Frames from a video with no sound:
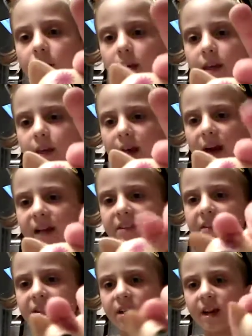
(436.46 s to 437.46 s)
a
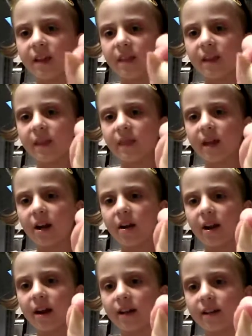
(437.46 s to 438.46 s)
cast, I think, there
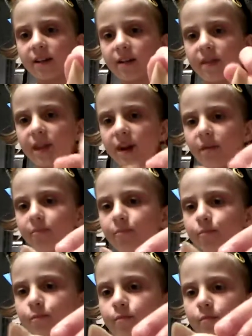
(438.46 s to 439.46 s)
and there.
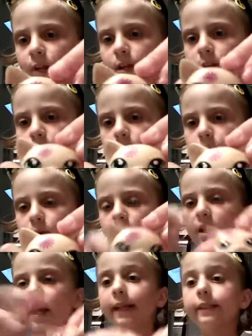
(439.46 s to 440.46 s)
Pretty
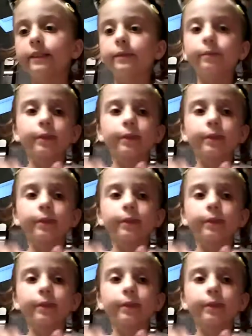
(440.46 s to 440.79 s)
nice.